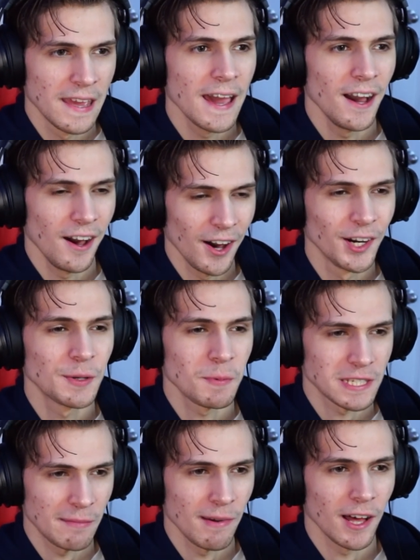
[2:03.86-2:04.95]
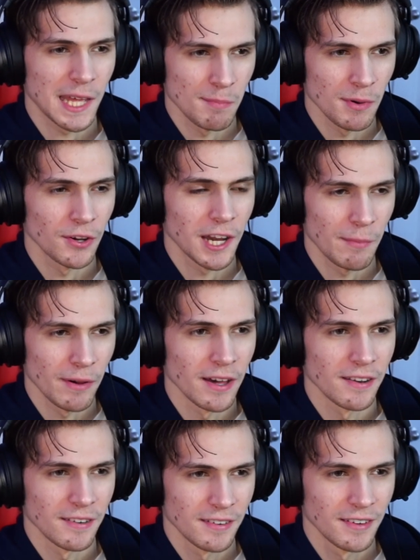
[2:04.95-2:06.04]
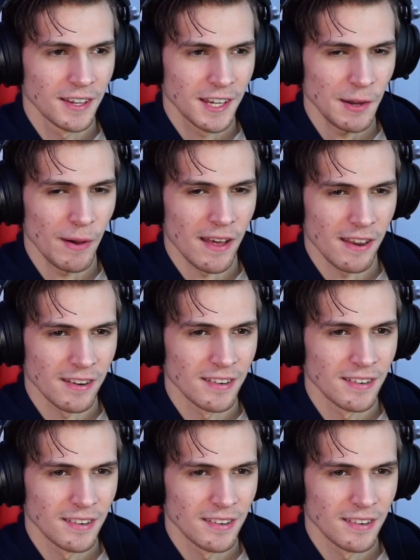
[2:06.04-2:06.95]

Yeah, 100% Malcolm in the Middle. Come on. Come on.